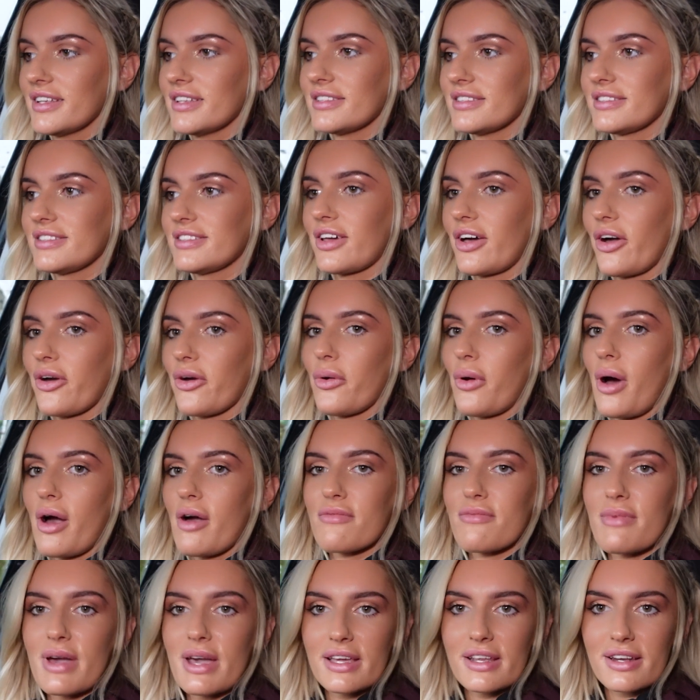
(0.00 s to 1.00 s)
So
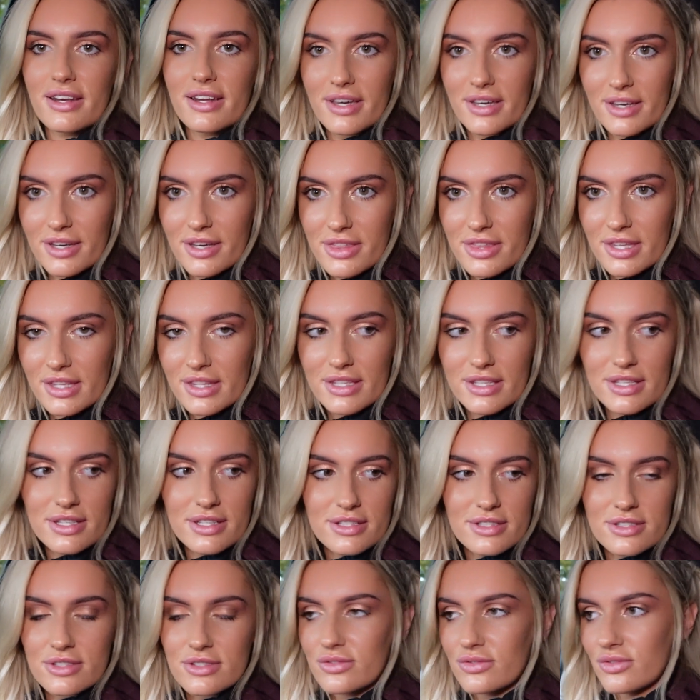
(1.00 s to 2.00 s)
I've made like a thing that
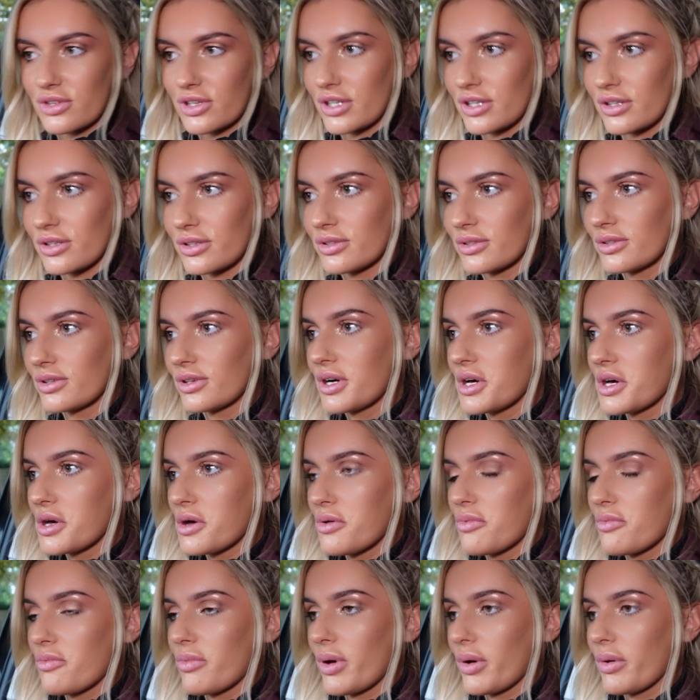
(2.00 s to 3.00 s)
isn't real.
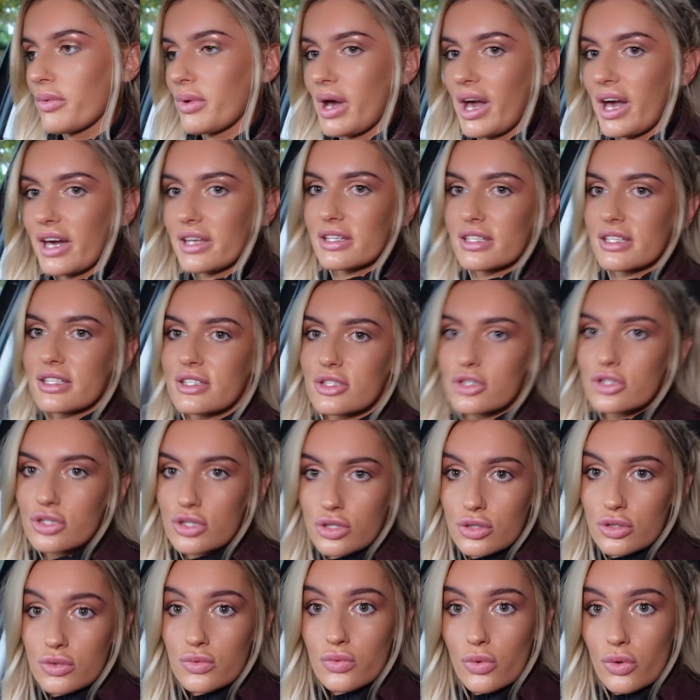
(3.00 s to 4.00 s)
But we're heading
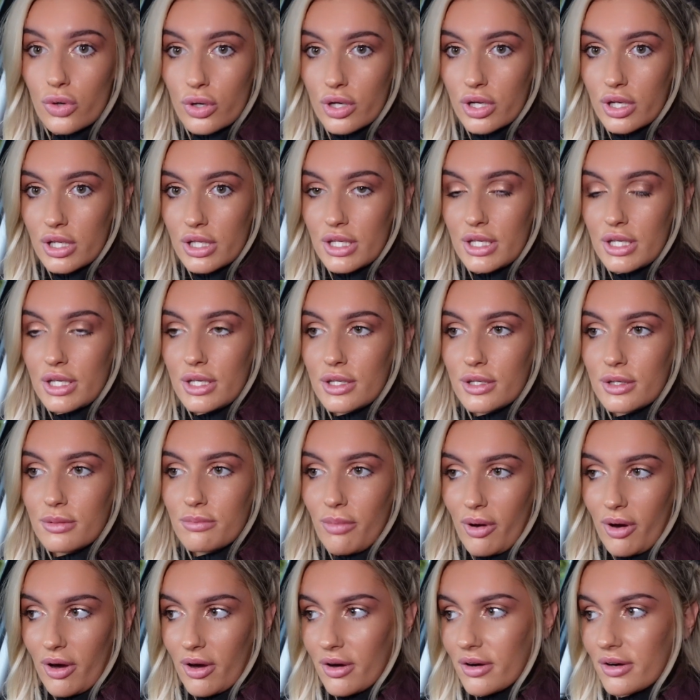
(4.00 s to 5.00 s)
to Rockley
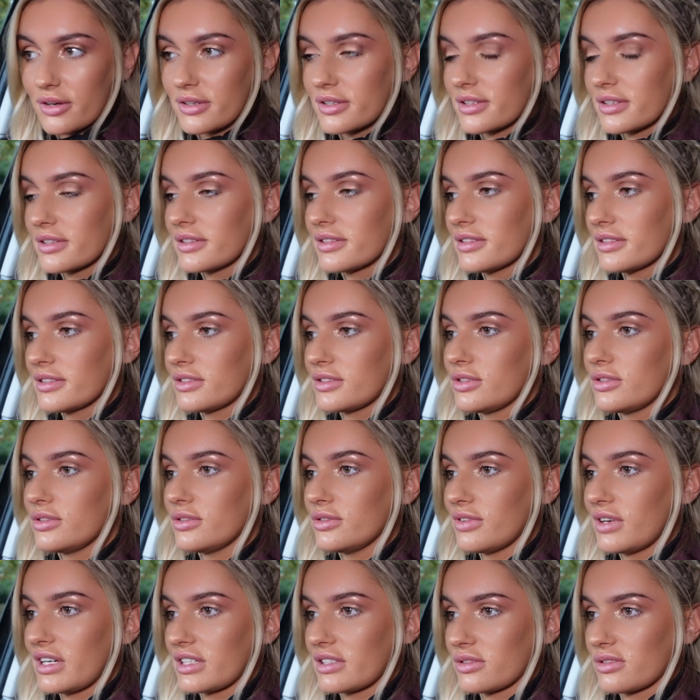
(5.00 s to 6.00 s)
Park
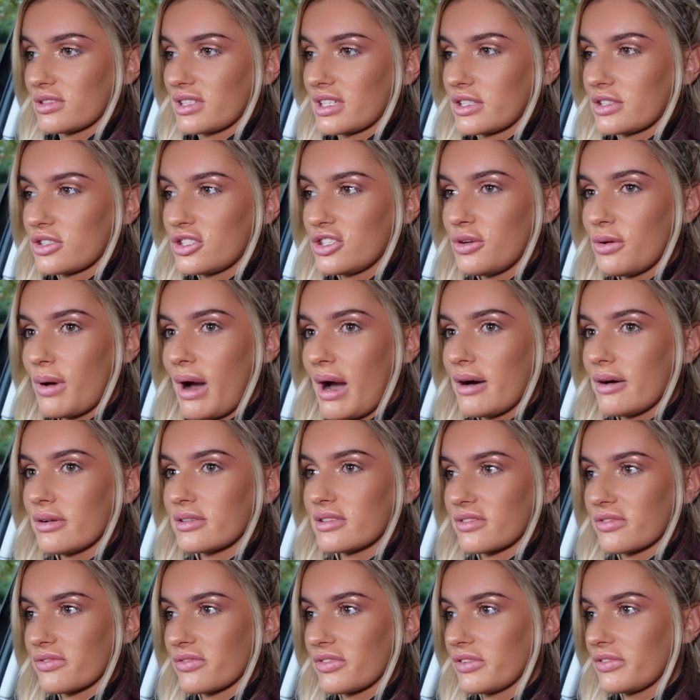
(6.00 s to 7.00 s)
to wrestle. It's like 2
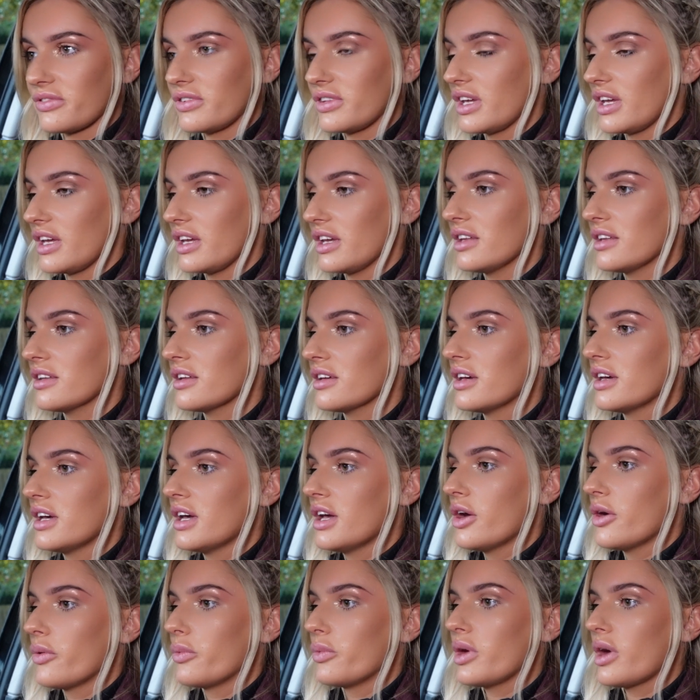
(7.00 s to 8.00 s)
hours and 15.
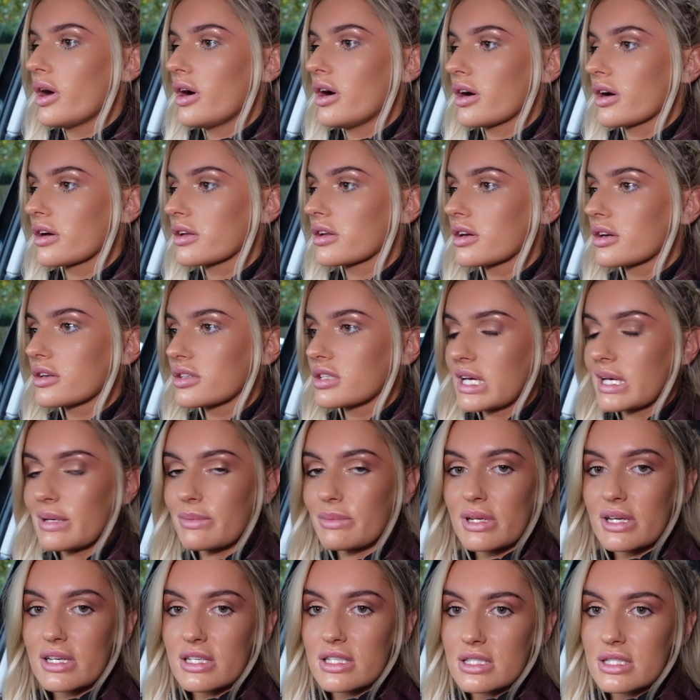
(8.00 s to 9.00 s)
We are going to go to
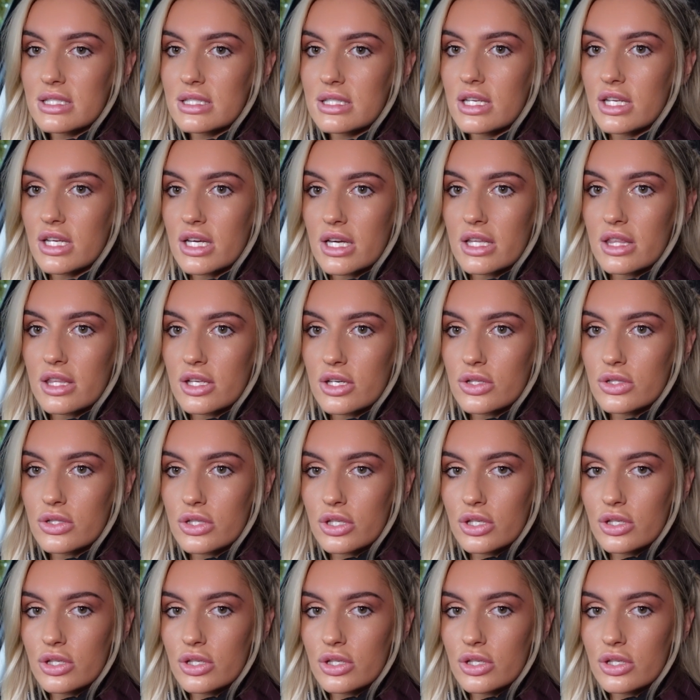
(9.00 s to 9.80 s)
M&S to get those